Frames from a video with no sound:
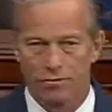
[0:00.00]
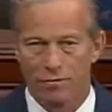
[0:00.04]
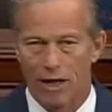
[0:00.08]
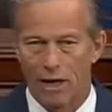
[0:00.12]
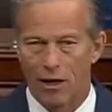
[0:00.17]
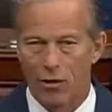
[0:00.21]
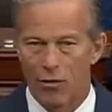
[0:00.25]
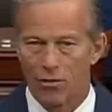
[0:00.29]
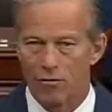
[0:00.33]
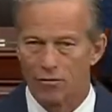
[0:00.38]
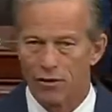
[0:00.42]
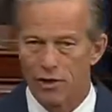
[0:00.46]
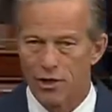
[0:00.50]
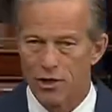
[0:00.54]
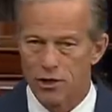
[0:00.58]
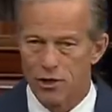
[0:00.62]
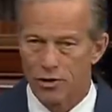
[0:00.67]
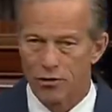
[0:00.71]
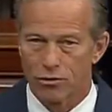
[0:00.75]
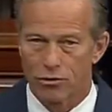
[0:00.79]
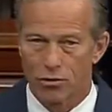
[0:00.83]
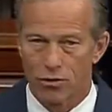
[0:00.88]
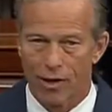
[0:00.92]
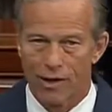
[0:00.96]
our
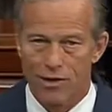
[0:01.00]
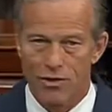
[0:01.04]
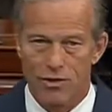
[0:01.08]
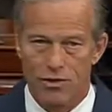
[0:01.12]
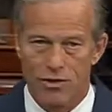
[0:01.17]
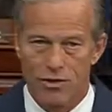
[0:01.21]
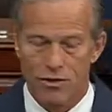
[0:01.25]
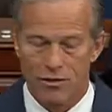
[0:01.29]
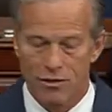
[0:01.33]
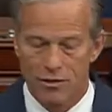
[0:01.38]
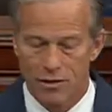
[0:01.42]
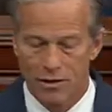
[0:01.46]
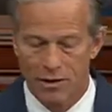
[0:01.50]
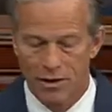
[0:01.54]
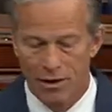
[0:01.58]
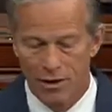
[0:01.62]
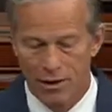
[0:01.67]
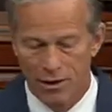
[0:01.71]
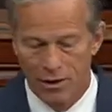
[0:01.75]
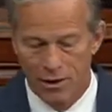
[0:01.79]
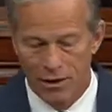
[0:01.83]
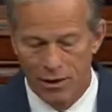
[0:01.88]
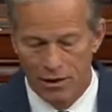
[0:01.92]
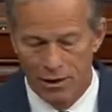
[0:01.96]
inflation crisis.
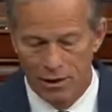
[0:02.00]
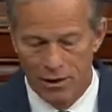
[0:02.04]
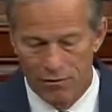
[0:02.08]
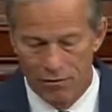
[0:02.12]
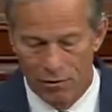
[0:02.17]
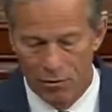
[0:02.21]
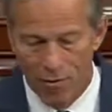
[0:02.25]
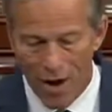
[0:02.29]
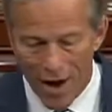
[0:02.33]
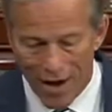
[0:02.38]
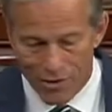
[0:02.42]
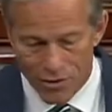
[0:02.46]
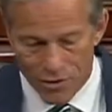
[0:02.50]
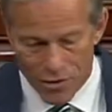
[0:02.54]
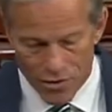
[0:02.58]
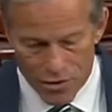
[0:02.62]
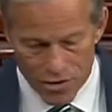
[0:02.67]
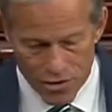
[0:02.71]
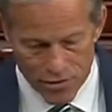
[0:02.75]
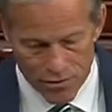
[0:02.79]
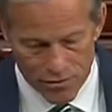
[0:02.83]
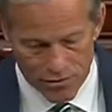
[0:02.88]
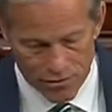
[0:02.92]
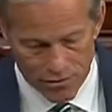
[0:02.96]
For
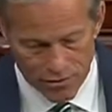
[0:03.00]
months